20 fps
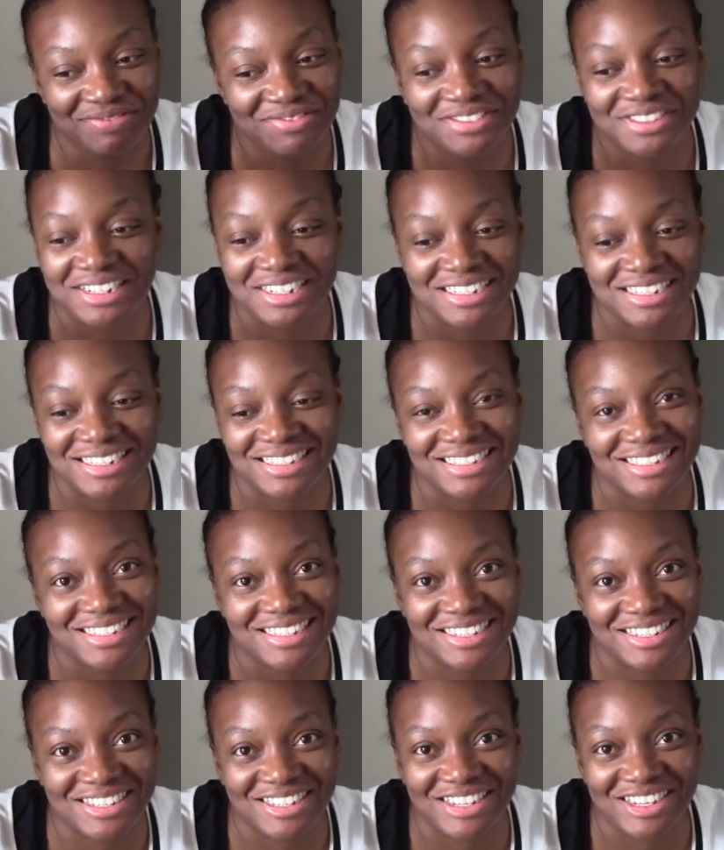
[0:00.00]
just
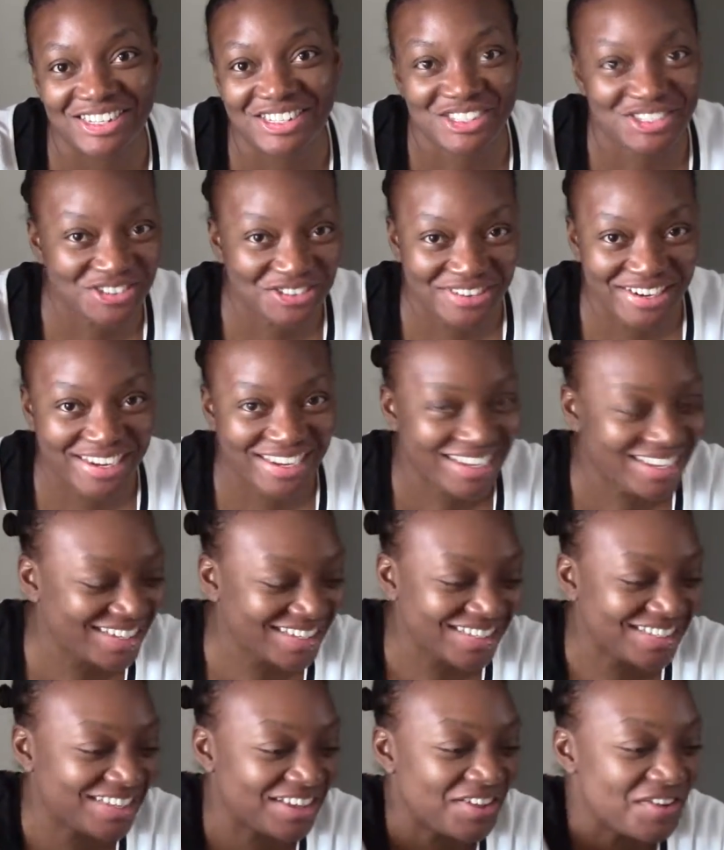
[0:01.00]
intrigue.
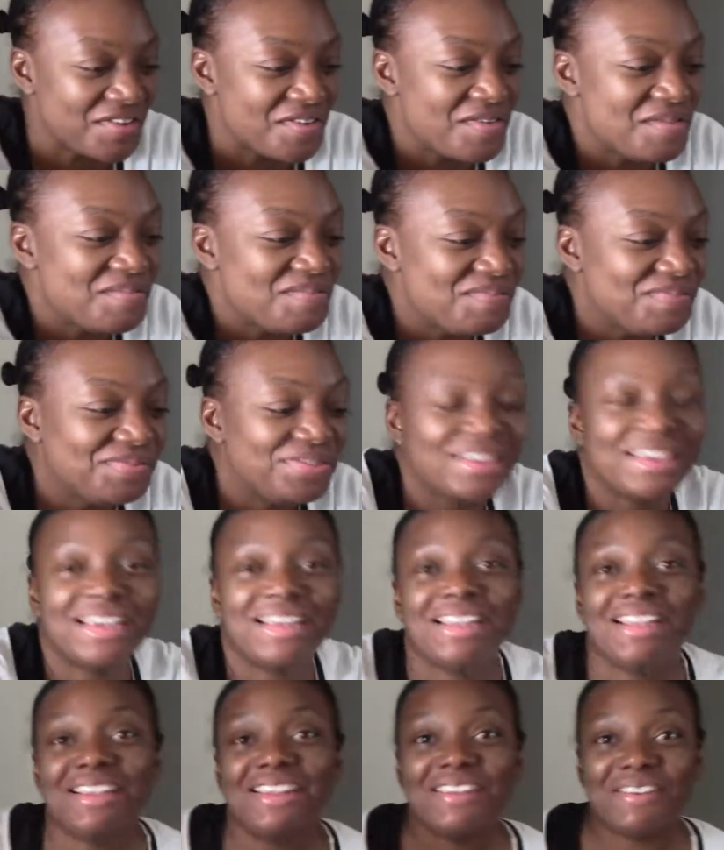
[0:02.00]
So
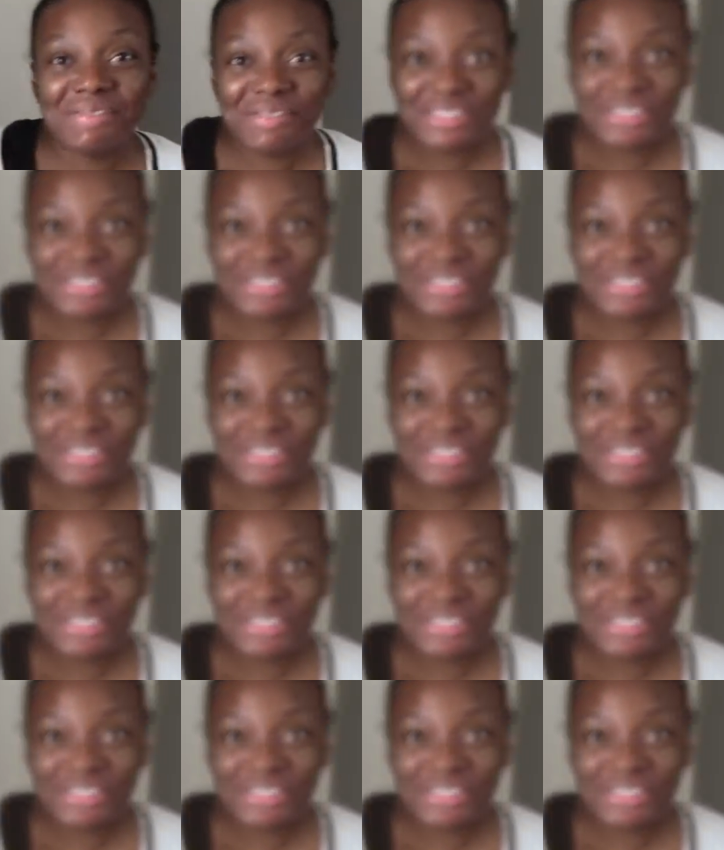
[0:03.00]
let me